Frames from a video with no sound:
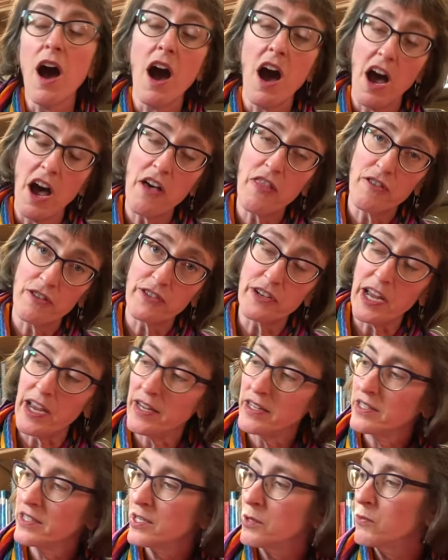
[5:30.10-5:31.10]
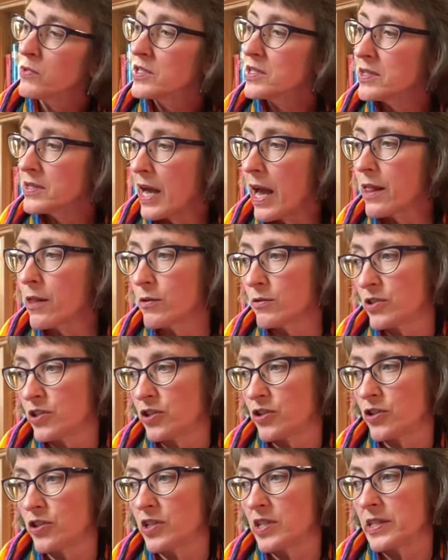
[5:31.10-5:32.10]
Other days it was Silo's
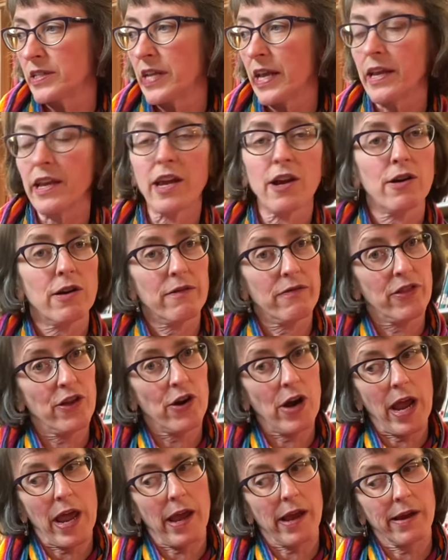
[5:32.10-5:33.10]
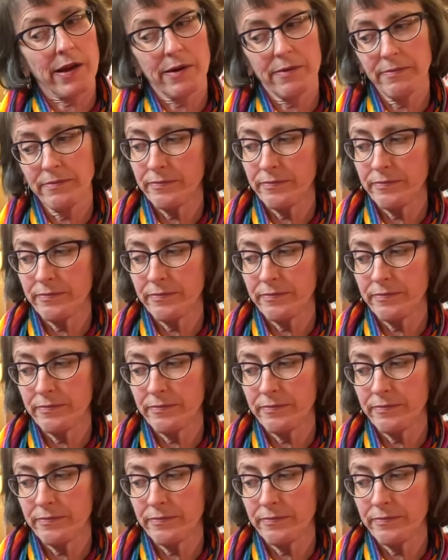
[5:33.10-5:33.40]
turn to take care of their egg.